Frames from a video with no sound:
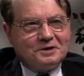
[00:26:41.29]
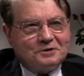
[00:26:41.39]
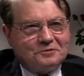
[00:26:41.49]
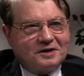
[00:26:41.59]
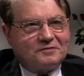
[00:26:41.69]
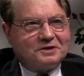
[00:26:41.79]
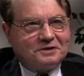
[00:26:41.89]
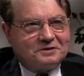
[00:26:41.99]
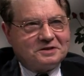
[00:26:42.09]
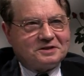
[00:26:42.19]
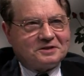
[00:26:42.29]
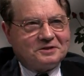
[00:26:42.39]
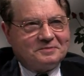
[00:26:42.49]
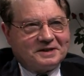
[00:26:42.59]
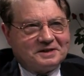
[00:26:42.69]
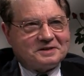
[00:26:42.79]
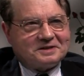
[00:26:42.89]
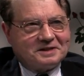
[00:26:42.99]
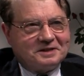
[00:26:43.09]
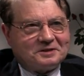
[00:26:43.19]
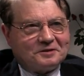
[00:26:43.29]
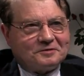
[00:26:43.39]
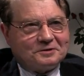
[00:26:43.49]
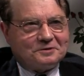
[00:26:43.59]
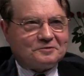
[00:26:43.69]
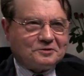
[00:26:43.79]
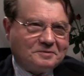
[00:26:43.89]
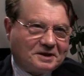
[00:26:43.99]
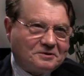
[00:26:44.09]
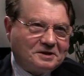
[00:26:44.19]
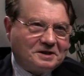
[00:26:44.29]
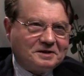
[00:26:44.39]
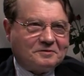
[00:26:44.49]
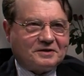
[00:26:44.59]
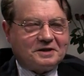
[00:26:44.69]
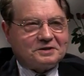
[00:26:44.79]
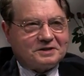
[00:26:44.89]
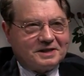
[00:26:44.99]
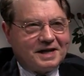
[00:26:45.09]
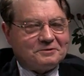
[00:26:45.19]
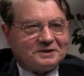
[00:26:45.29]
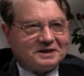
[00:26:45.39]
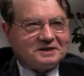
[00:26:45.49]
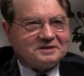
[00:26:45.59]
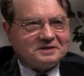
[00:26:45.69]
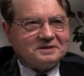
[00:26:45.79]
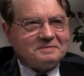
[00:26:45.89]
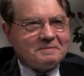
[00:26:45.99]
We have the anti-serum against interferon from my colleague in France, Ariane Gresser.